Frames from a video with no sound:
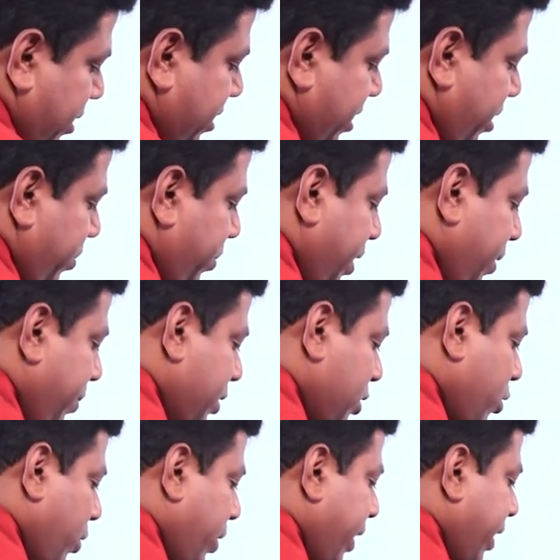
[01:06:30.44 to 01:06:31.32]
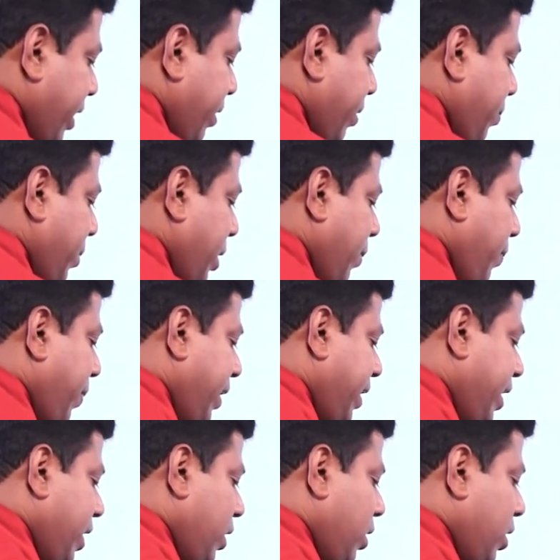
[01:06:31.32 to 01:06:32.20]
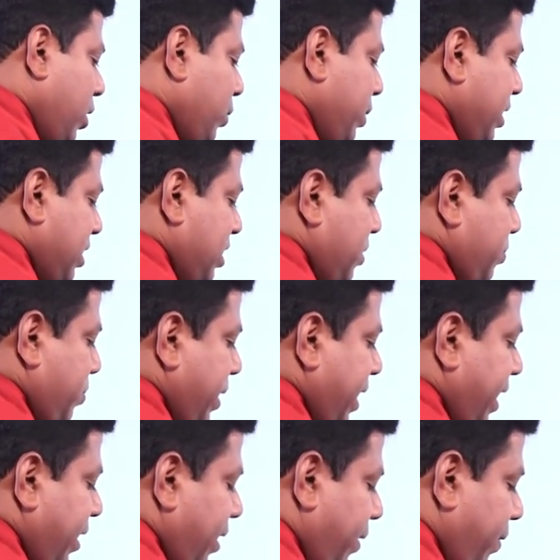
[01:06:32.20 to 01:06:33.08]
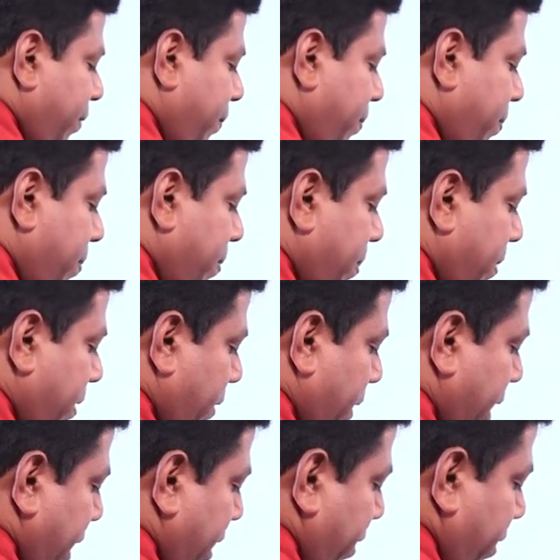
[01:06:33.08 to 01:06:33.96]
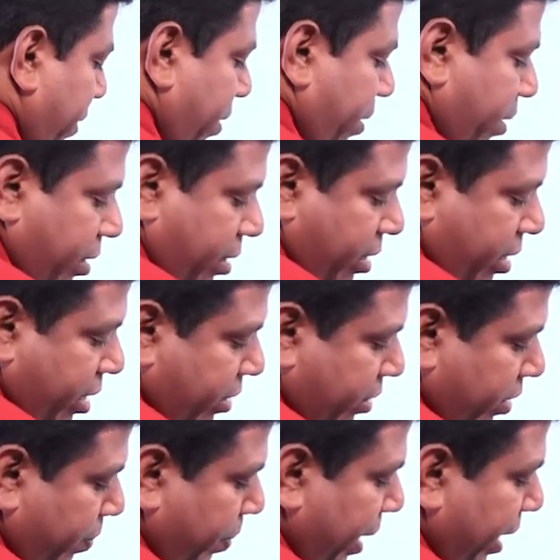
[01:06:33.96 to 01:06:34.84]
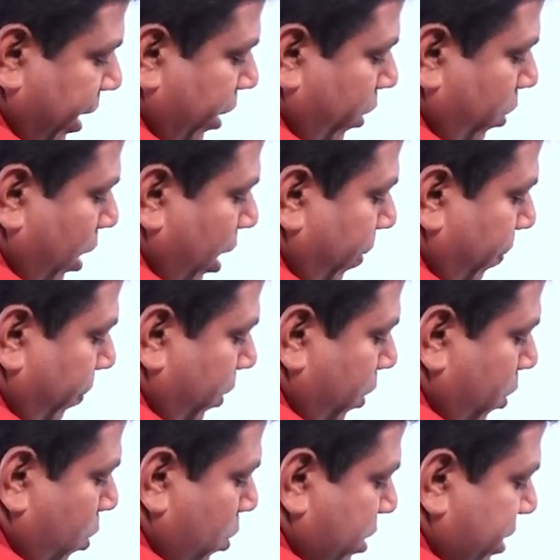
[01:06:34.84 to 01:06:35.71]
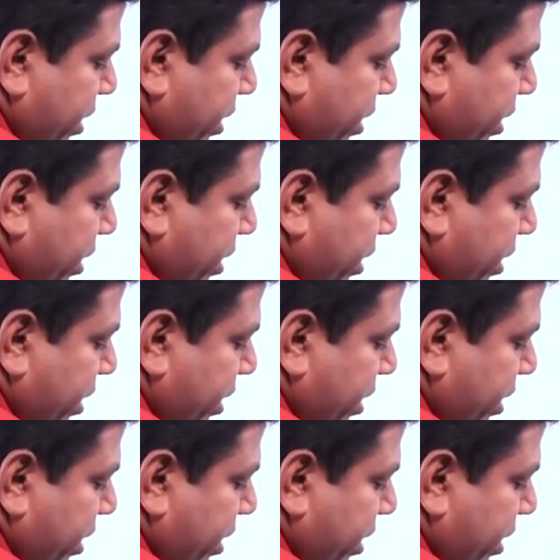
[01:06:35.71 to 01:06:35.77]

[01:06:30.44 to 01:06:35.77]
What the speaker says: us say the beam is going perpendicular to this plane. Okay. The pendulum goes